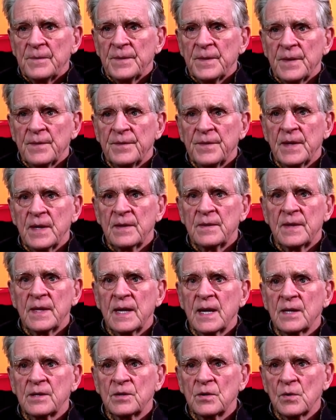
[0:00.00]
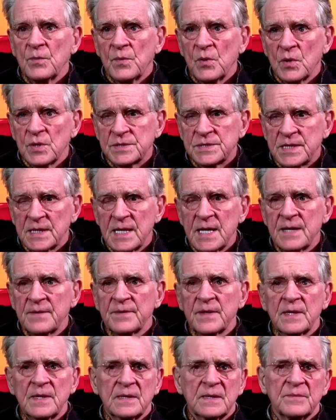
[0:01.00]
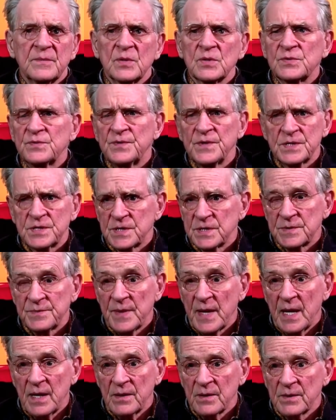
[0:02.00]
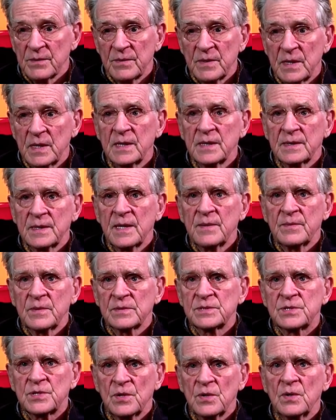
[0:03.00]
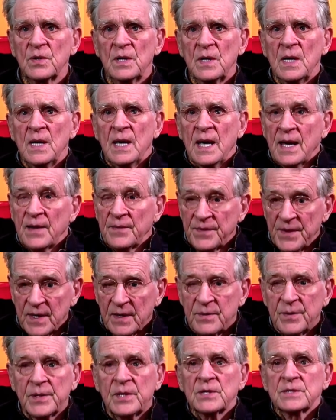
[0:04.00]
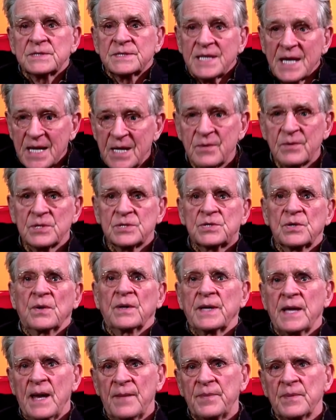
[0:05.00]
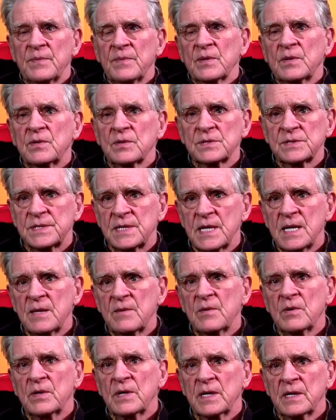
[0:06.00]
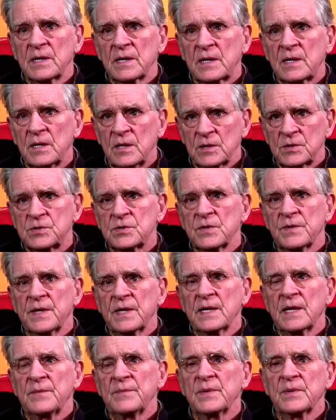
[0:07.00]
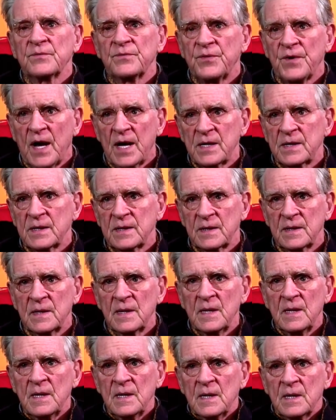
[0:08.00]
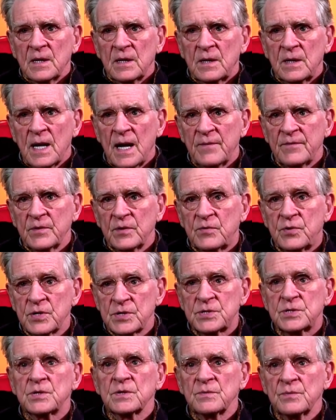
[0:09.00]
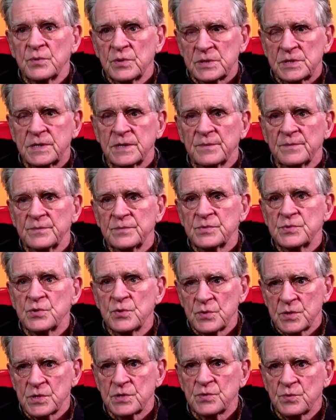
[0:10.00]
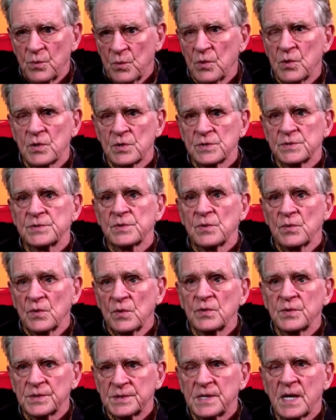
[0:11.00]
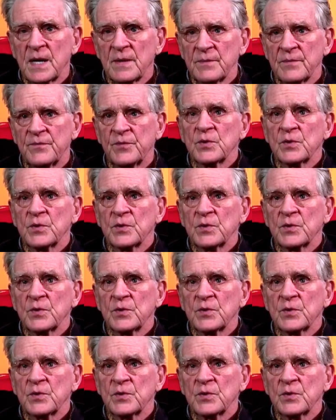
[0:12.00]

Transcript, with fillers: And then they had no more slaves, they, in the most vicious manner. Really, they were so, and they, because they were so unhappy, because they were in a culture that had been fighting, having Christian, Muslim, Jewish wars all the time.